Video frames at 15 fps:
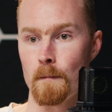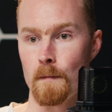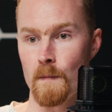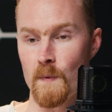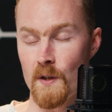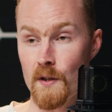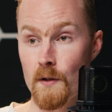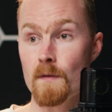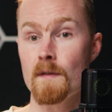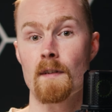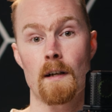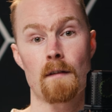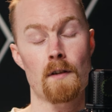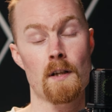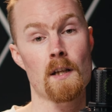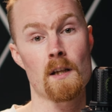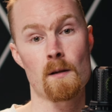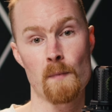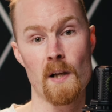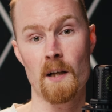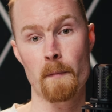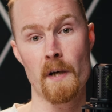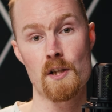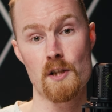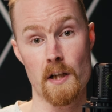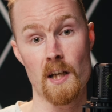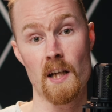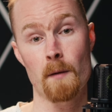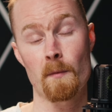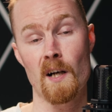Using everything in the Blackmagic
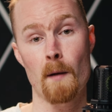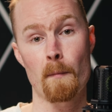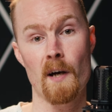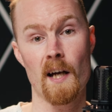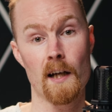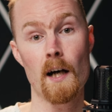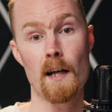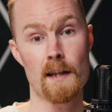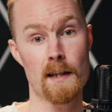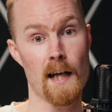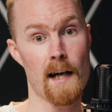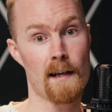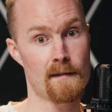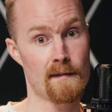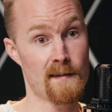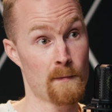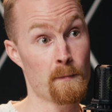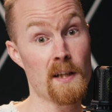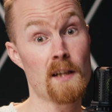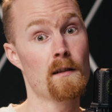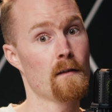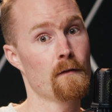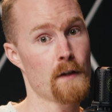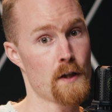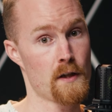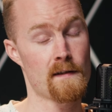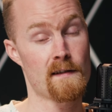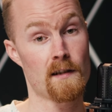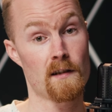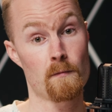camera app, I got that speed and
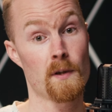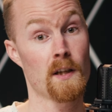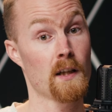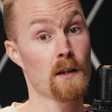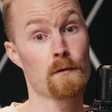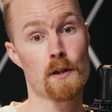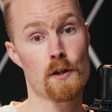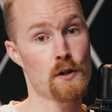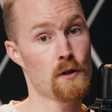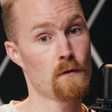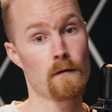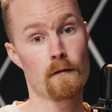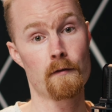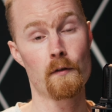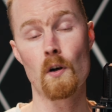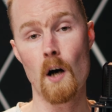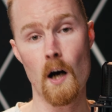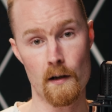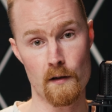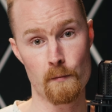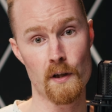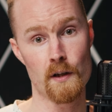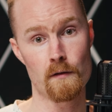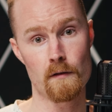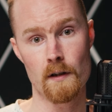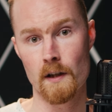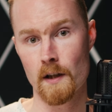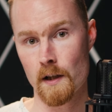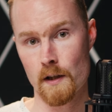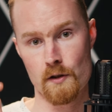efficiency of being able to shoot in full auto mode.
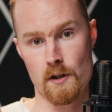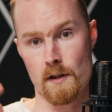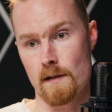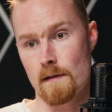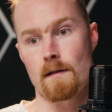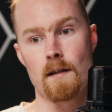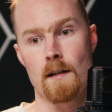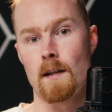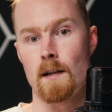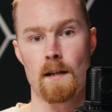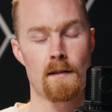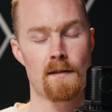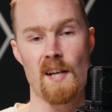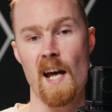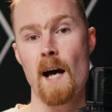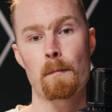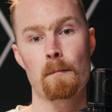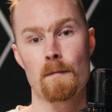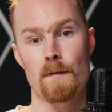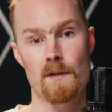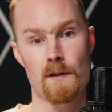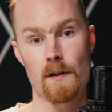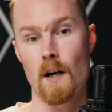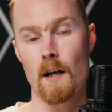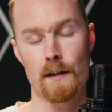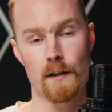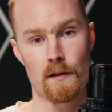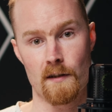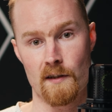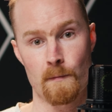Just tap to lock
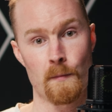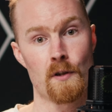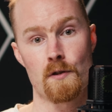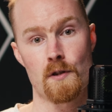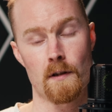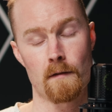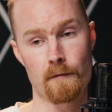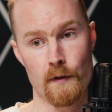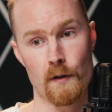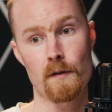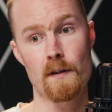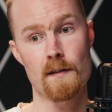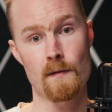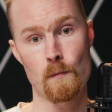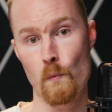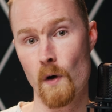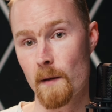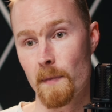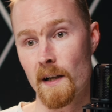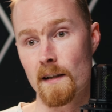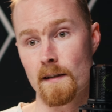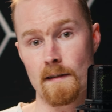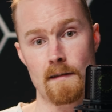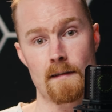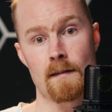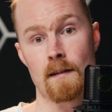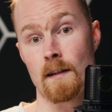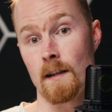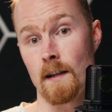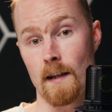your exposure and focus and white balance,
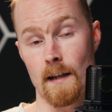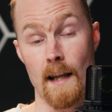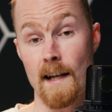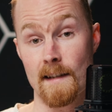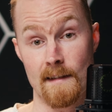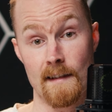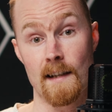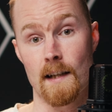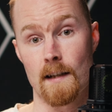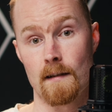and that's it.